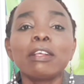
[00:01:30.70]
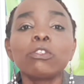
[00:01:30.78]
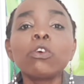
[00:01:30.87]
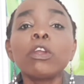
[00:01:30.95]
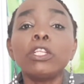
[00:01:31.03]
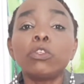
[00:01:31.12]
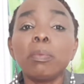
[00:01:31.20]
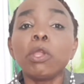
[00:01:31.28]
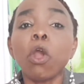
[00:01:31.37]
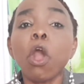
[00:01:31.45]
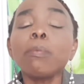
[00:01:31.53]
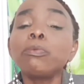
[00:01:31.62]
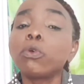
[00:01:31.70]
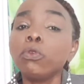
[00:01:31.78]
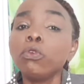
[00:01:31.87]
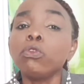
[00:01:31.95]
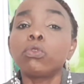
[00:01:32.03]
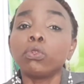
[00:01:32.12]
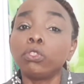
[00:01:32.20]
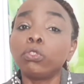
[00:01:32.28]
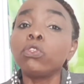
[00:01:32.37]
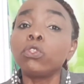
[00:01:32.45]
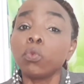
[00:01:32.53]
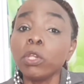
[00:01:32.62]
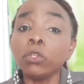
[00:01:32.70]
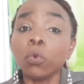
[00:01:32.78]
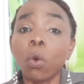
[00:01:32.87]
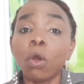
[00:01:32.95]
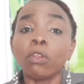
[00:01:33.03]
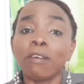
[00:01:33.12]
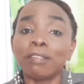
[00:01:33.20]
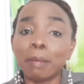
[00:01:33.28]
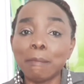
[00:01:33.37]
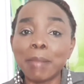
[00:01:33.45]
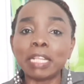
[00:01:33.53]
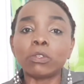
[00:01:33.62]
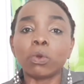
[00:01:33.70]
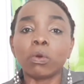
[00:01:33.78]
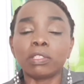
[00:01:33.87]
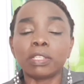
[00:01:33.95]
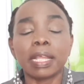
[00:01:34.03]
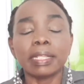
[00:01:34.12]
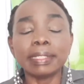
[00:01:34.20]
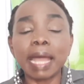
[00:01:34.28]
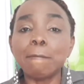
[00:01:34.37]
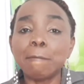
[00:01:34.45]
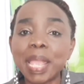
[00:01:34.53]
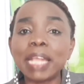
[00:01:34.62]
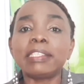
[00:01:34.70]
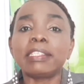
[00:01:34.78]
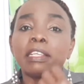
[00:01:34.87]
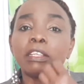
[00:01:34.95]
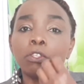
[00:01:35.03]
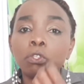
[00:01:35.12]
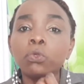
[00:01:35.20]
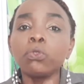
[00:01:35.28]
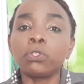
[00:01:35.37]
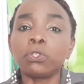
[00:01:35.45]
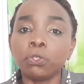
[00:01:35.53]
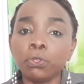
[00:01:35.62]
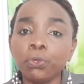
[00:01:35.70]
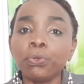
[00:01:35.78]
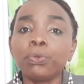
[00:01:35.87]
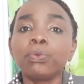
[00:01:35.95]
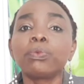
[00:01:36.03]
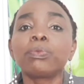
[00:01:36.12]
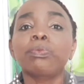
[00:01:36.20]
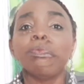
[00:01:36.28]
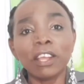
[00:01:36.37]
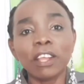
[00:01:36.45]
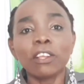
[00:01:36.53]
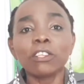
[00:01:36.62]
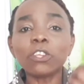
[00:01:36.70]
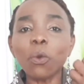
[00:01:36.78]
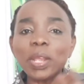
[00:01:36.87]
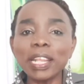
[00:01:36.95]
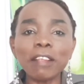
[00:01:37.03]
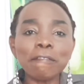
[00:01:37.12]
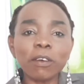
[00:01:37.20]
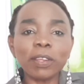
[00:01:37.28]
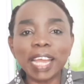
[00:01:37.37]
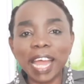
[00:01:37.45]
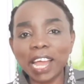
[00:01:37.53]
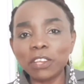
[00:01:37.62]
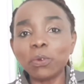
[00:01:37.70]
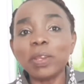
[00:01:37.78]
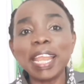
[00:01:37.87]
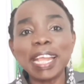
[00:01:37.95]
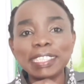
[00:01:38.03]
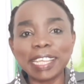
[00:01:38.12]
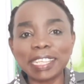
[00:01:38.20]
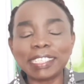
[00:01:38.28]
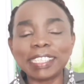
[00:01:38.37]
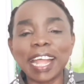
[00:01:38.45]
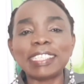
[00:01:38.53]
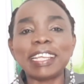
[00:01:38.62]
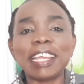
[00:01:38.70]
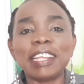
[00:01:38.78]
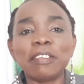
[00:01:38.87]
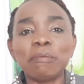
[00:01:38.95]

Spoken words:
it will be up to you to choose which one of the methods that best suits you. So without further ado, let's get started.